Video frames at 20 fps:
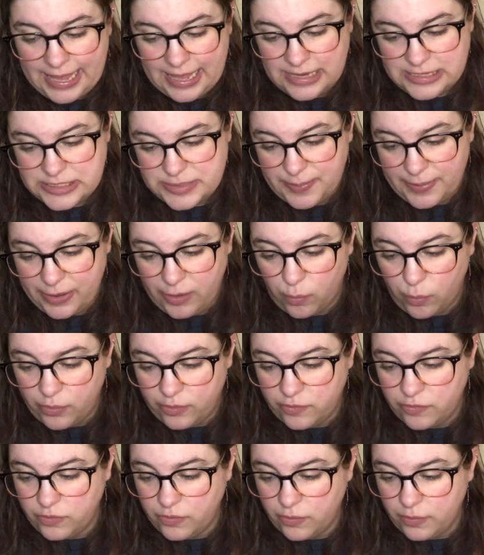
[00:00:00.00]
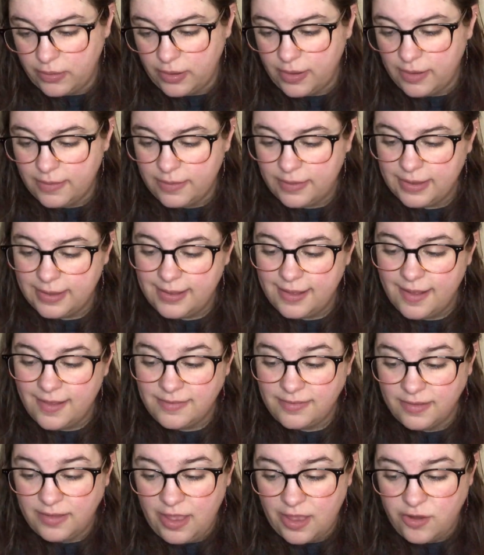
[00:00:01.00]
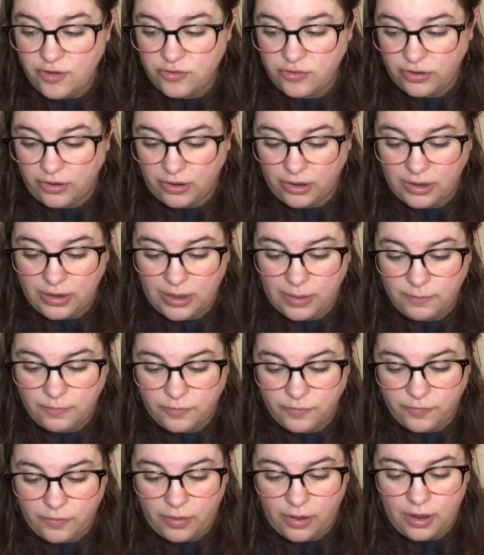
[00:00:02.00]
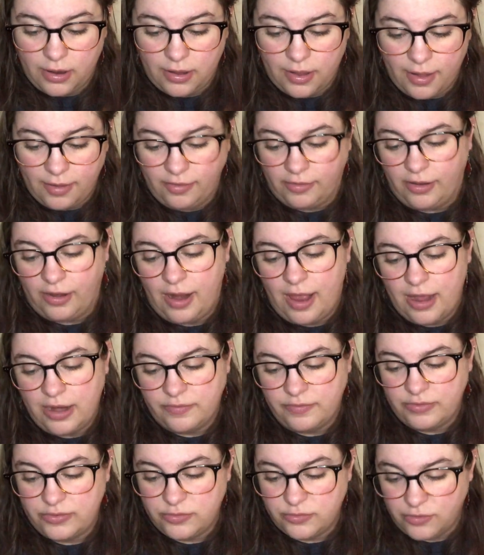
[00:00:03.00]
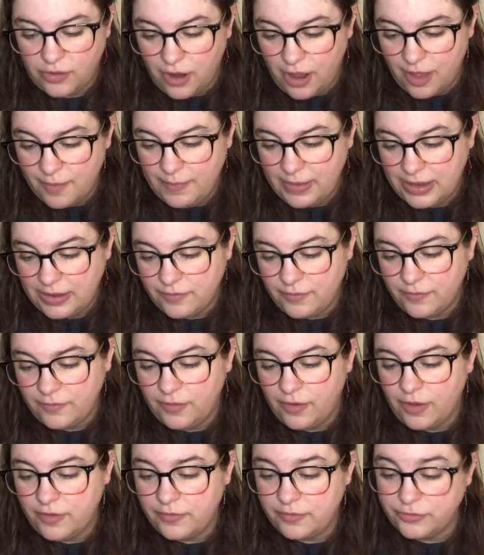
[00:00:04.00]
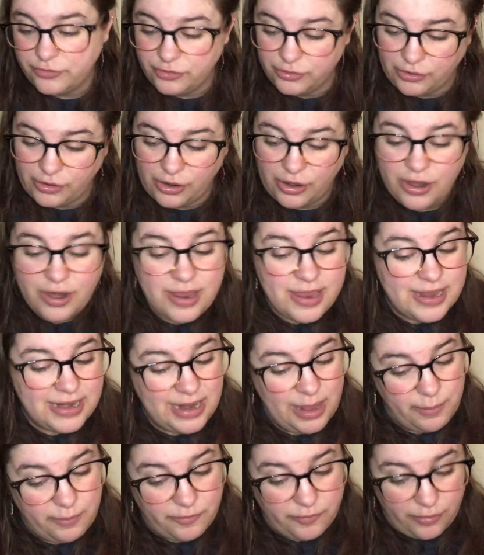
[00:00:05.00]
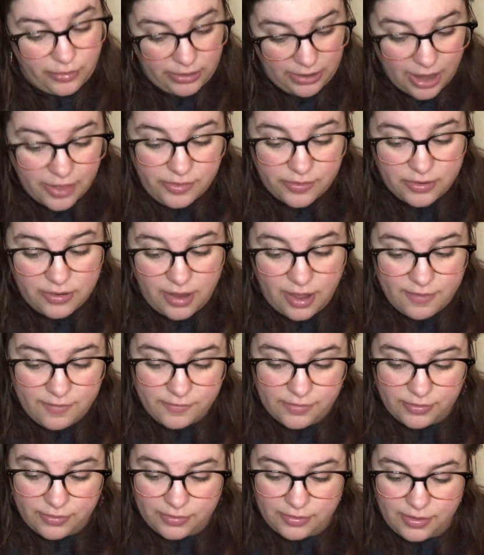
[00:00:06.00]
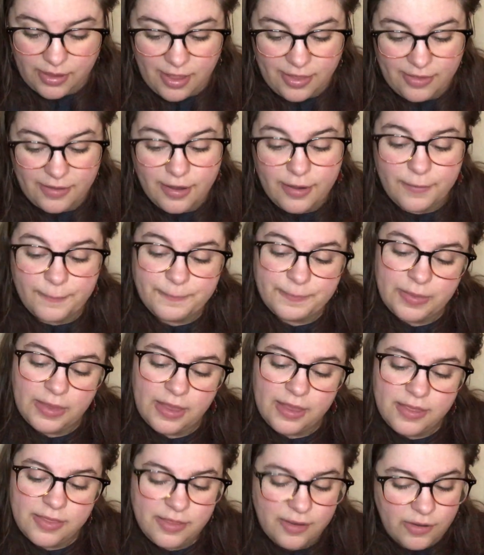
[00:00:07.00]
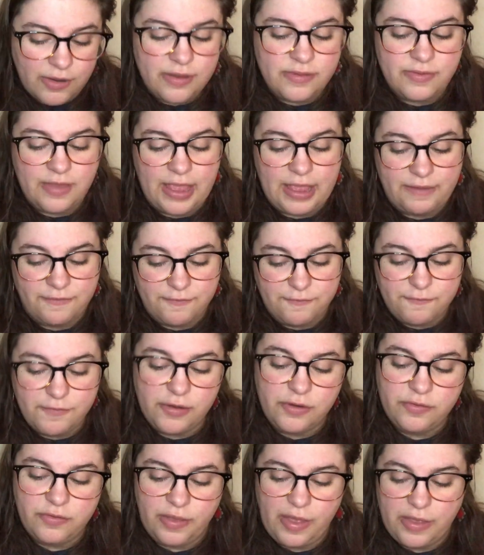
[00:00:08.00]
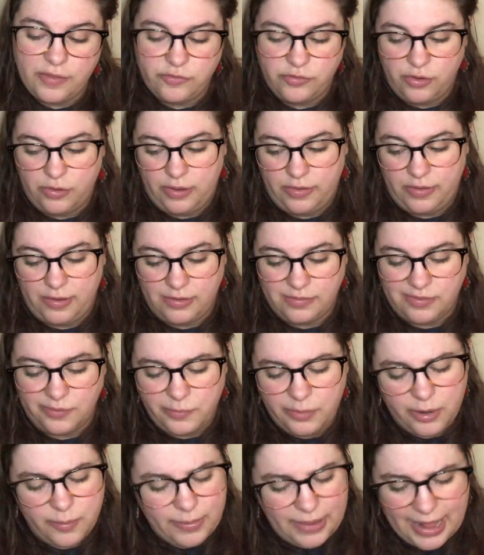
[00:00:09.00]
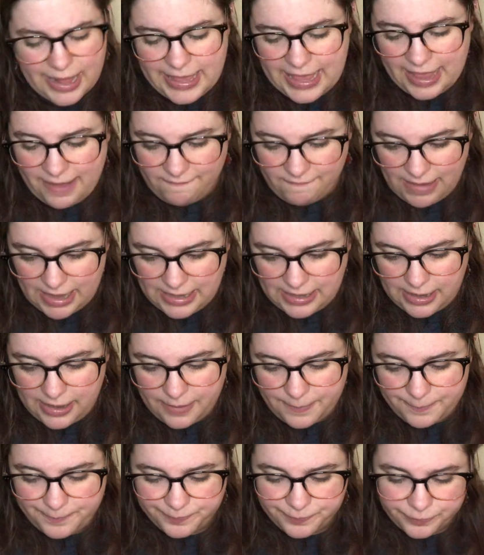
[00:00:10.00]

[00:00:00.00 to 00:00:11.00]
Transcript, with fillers: it into my orange soda, sucking sugar named for a color out of a straw made of sugar named for another co color. There is a first class joke in there somewhere, but I can't find it.